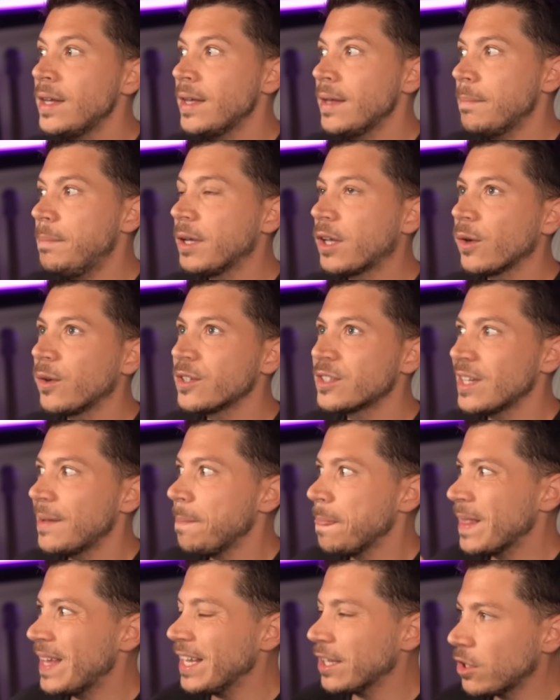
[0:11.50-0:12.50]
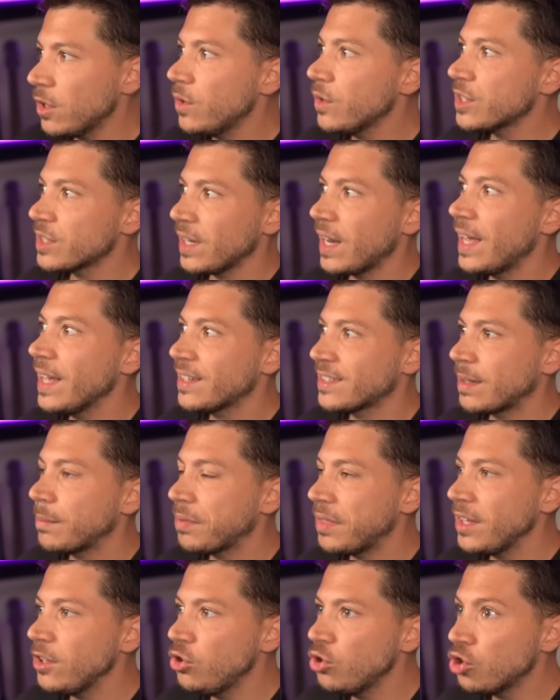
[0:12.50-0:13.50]
because it looks like
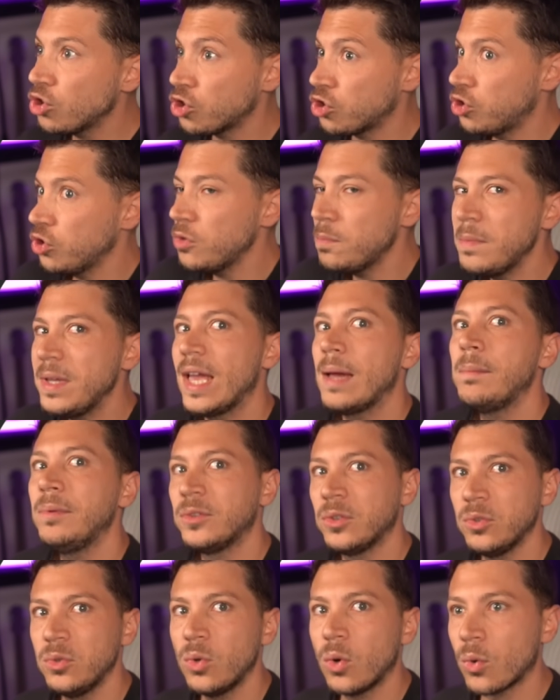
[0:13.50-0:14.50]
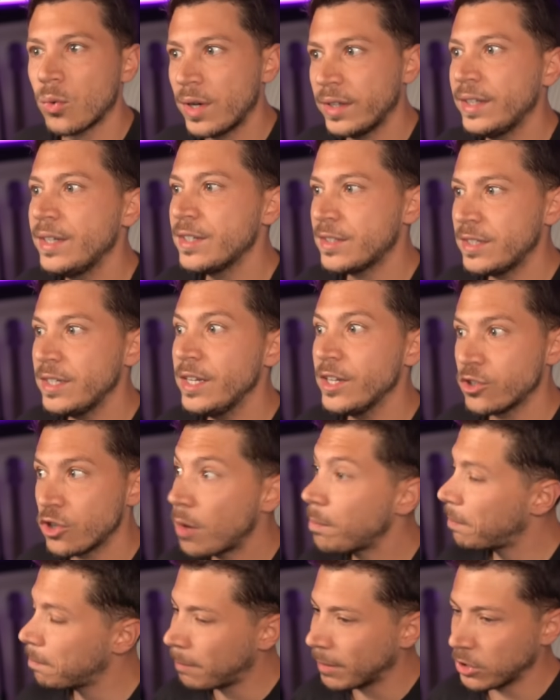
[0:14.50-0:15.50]
something you should be able to do already in C
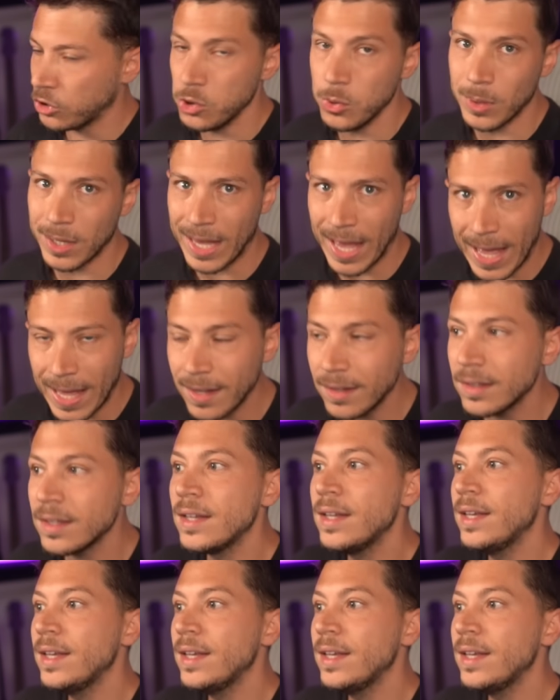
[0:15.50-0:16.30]
sharp, but you can't,